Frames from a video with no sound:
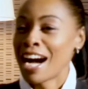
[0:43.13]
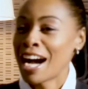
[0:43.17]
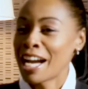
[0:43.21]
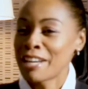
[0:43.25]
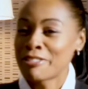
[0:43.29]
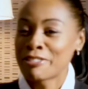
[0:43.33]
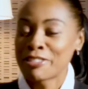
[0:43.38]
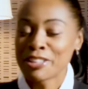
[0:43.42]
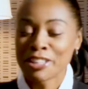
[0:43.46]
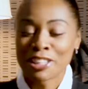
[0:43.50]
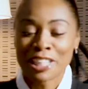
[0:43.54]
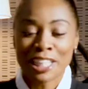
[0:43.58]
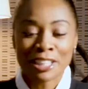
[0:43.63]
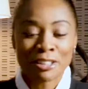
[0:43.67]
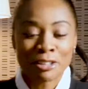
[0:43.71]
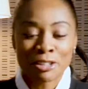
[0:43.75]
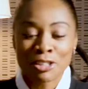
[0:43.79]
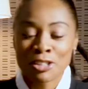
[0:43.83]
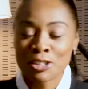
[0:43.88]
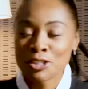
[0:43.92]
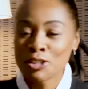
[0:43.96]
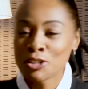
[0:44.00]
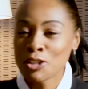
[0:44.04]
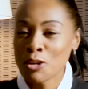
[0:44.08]
I feel like there's
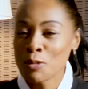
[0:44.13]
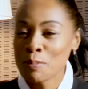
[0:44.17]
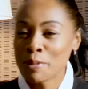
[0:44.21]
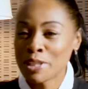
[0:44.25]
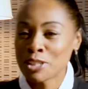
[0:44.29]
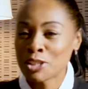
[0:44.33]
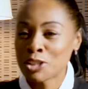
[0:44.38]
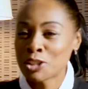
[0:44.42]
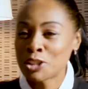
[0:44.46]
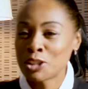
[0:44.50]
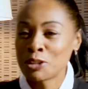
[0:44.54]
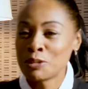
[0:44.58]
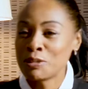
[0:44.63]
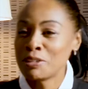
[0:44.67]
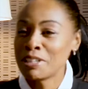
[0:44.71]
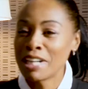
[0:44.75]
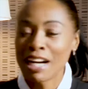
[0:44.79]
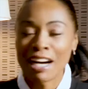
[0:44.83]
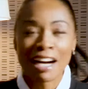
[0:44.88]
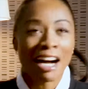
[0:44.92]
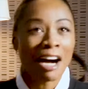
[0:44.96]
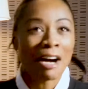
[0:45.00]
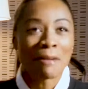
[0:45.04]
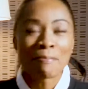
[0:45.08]
so much to
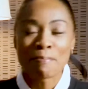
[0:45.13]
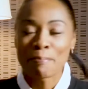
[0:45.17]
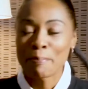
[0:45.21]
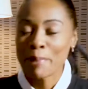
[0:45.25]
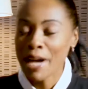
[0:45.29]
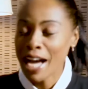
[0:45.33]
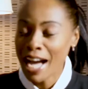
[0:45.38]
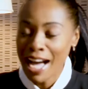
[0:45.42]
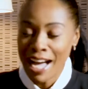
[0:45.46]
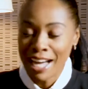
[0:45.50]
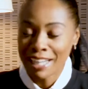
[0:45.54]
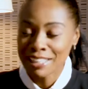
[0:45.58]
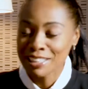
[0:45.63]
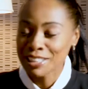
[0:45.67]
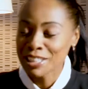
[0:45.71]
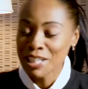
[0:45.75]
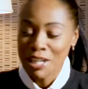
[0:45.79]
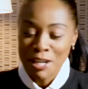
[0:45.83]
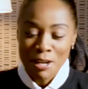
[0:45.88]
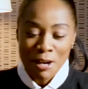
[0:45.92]
unpack